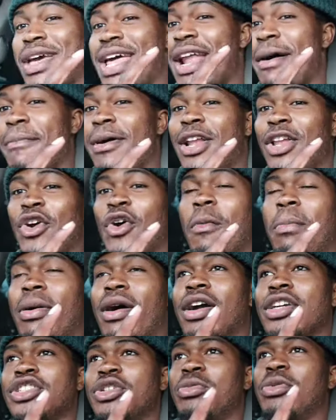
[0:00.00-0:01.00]
man. I'm about to go
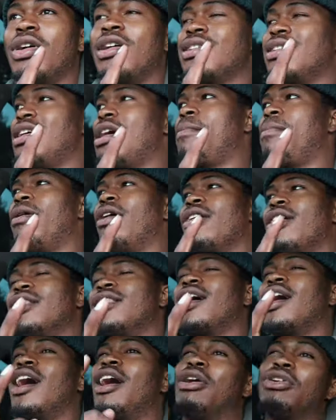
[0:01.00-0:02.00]
park somewhere else. I park
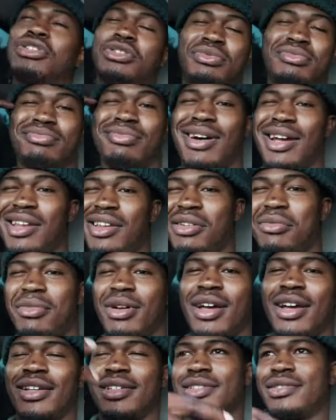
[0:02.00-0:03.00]
at the house. My dumb
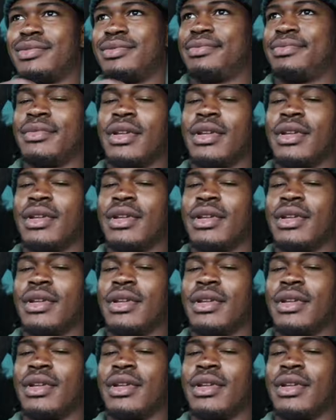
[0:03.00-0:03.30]
ass.